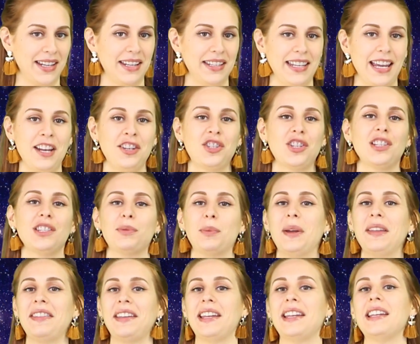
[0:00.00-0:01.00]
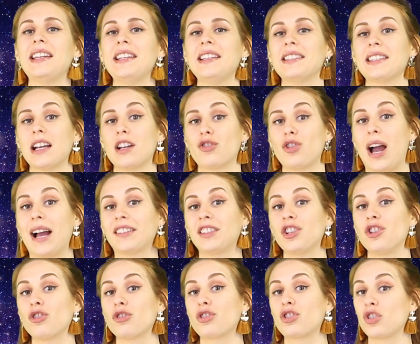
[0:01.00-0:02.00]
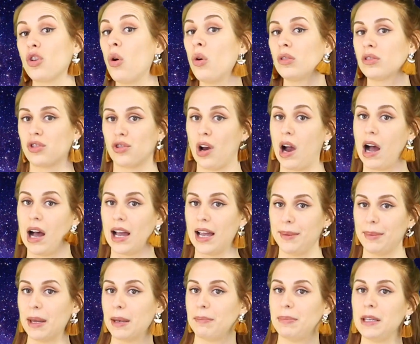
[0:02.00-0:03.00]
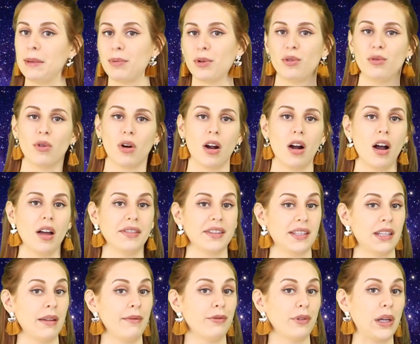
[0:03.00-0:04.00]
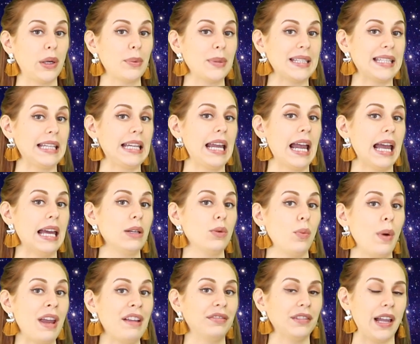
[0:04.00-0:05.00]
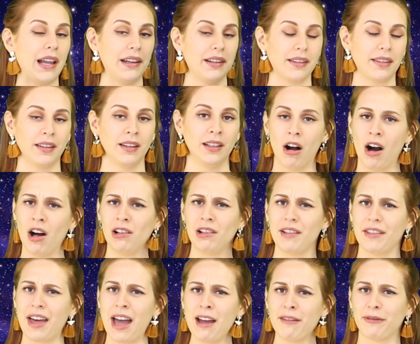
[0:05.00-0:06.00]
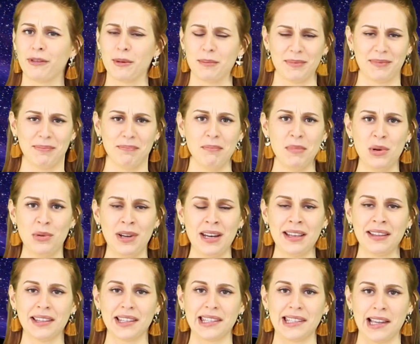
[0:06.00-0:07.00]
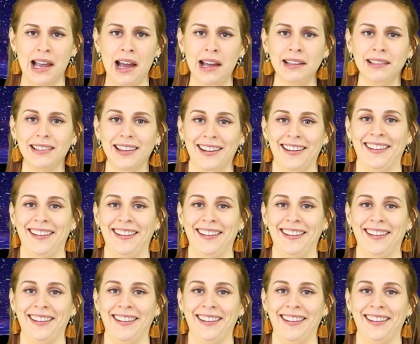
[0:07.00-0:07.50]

and intentions with ease, attracting your soul tribe and people who are on the same frequency and wavelength. All of that from mooning the sun?